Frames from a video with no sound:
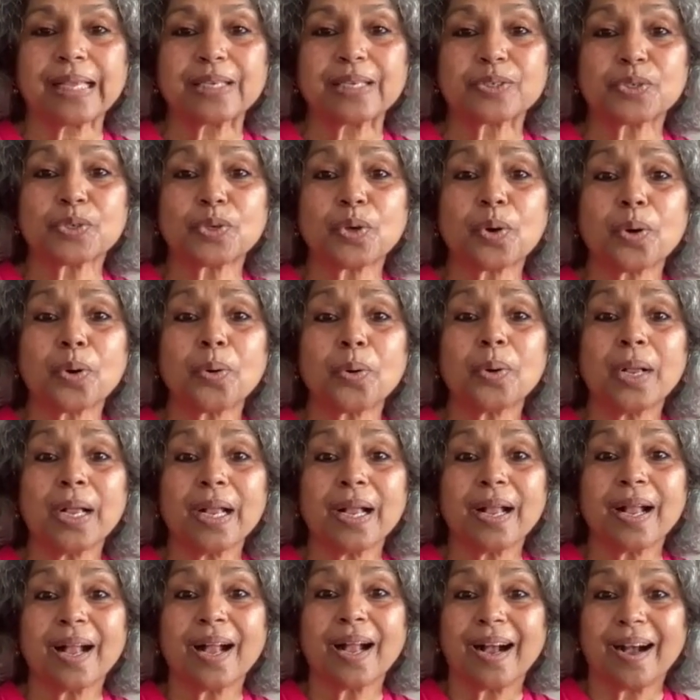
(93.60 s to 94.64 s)
So
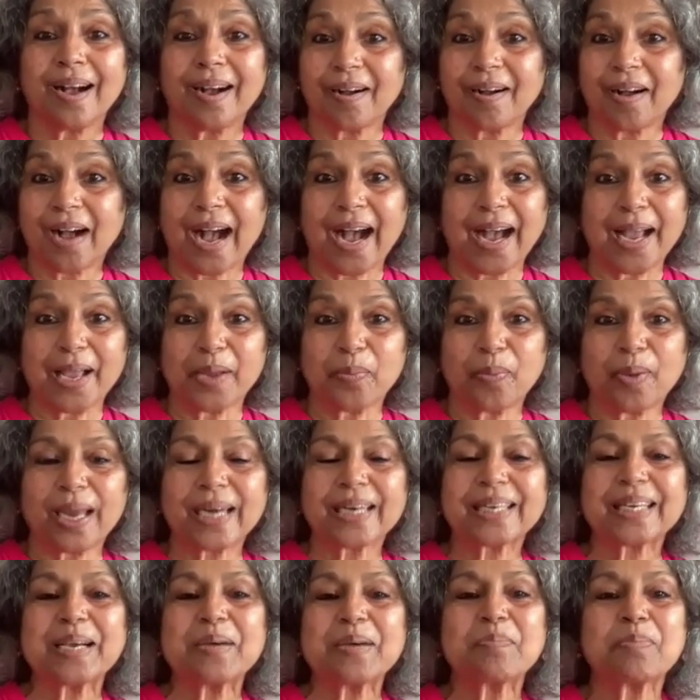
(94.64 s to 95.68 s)
I
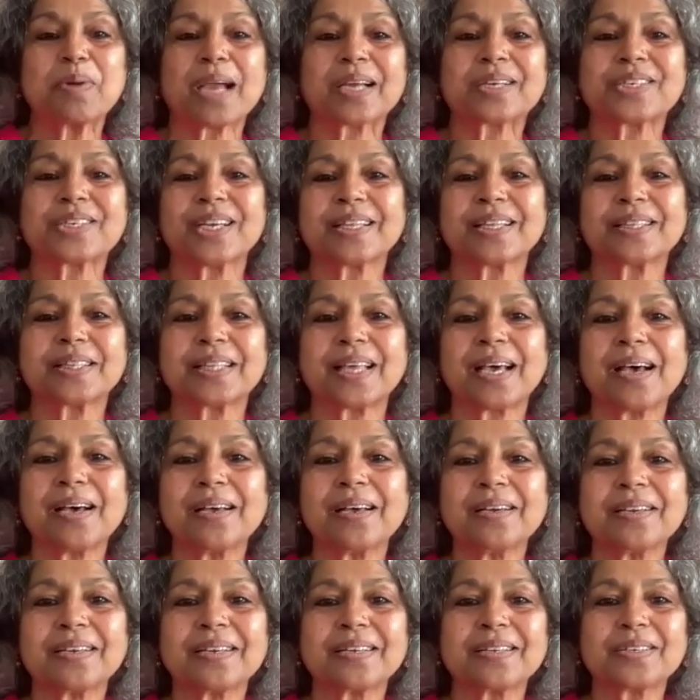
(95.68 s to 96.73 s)
welcome
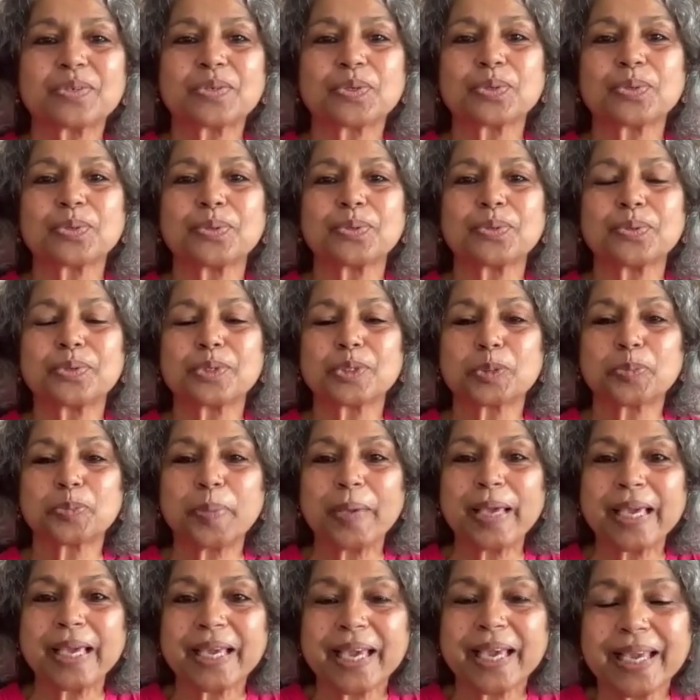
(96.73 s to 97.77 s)
Rakhshanda to
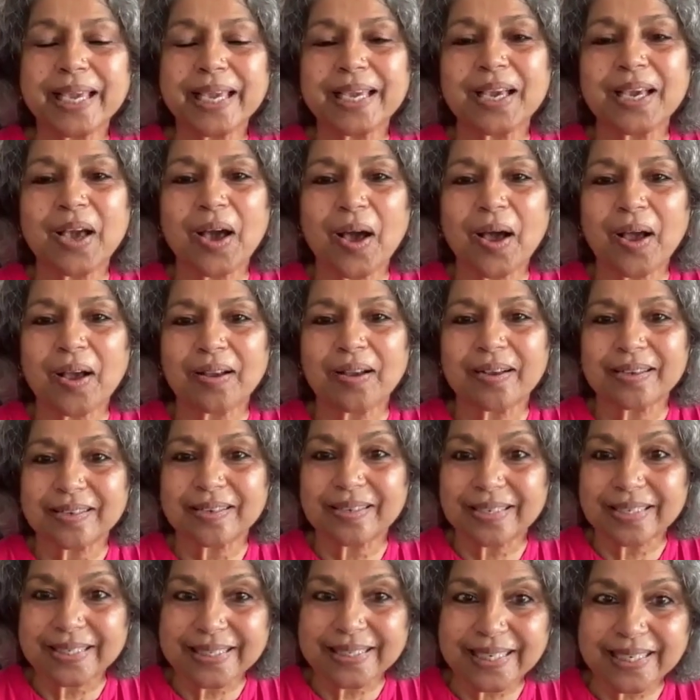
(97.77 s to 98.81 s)
Speaking
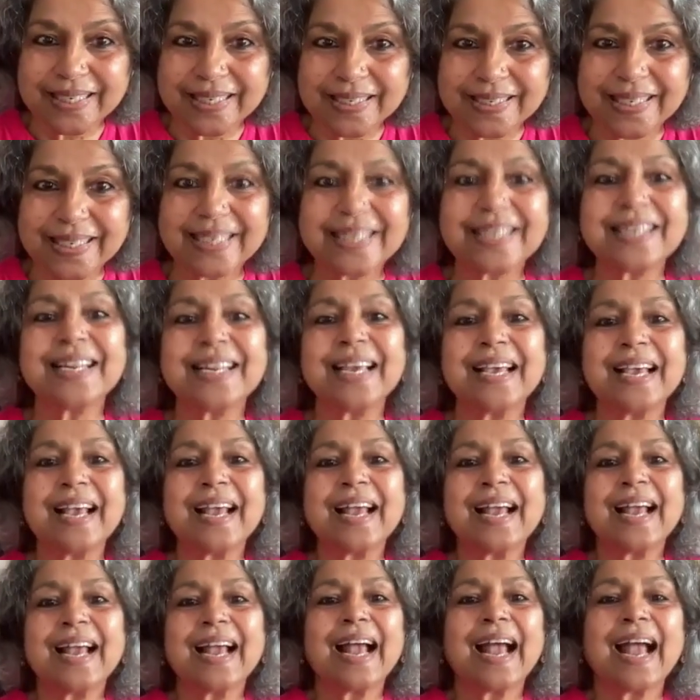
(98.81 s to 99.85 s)
Citizen.
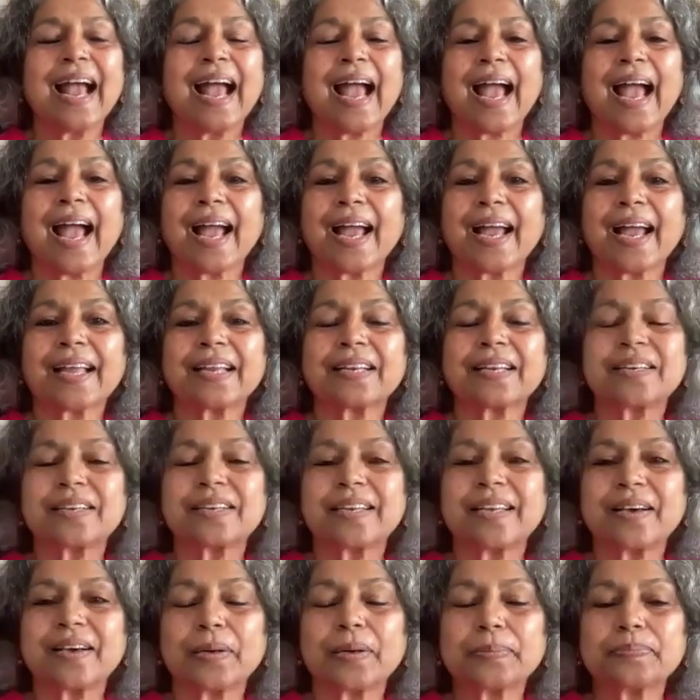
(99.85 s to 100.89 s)

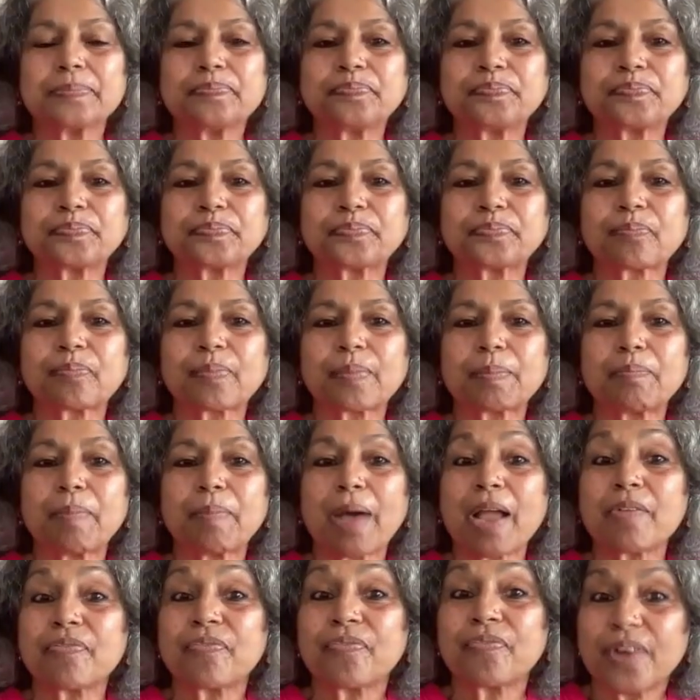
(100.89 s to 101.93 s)
And
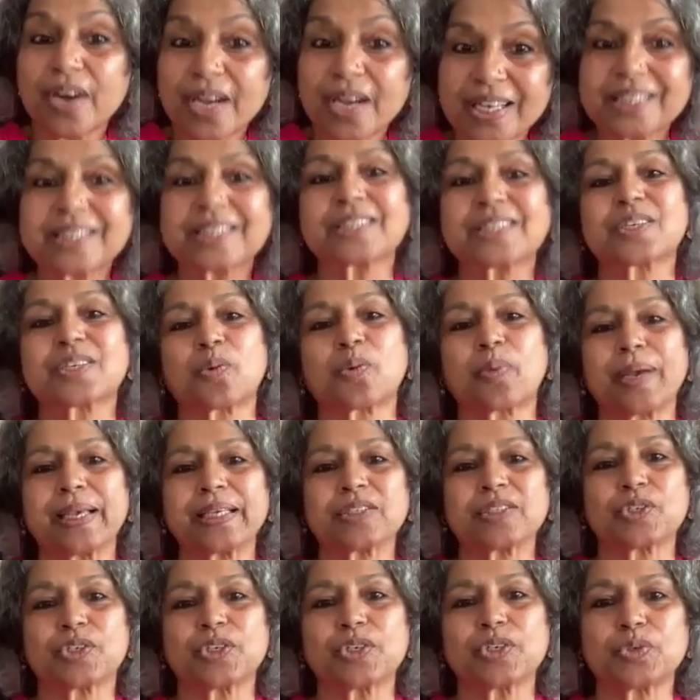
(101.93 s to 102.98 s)
my first
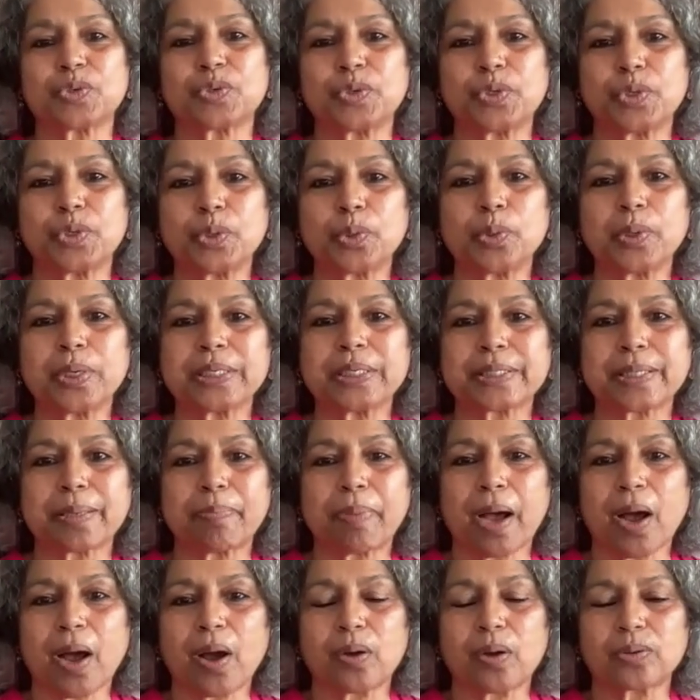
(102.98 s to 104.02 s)
question to you is
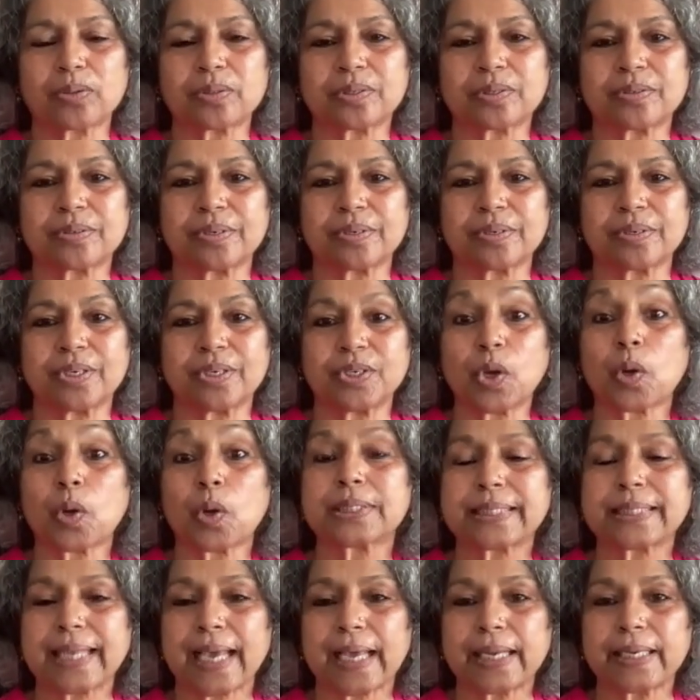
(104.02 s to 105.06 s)
about your
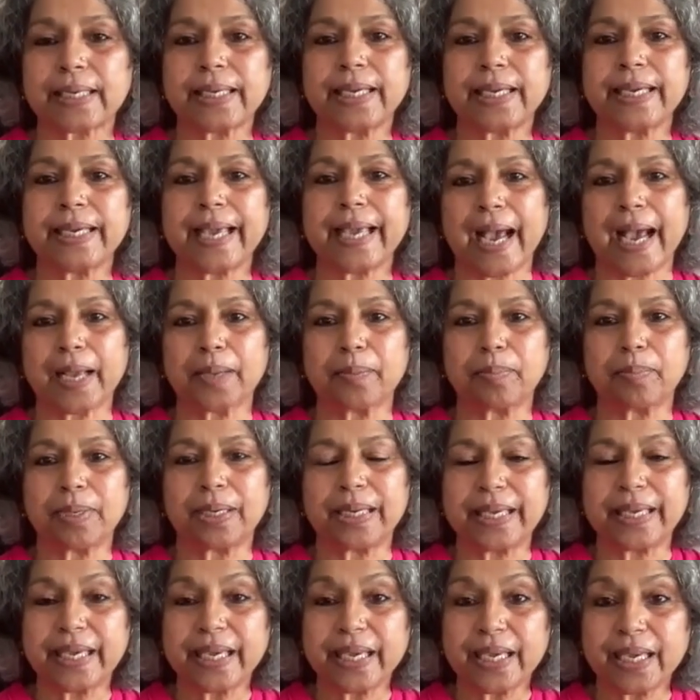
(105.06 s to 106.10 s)
study. I
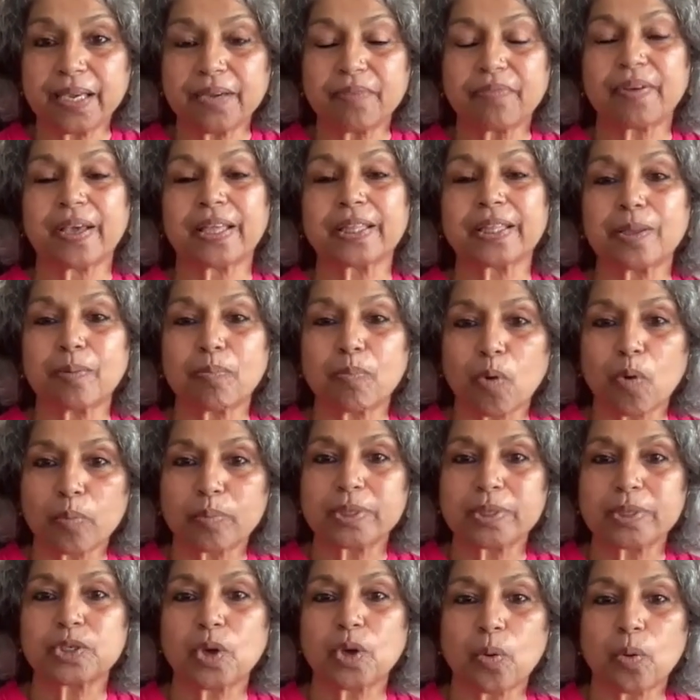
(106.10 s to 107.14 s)
believe at the
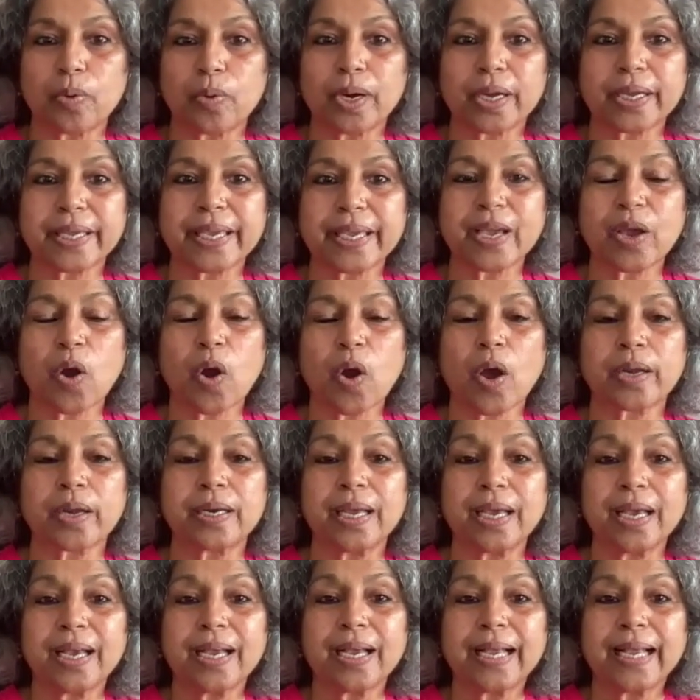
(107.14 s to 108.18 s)
moment you're working on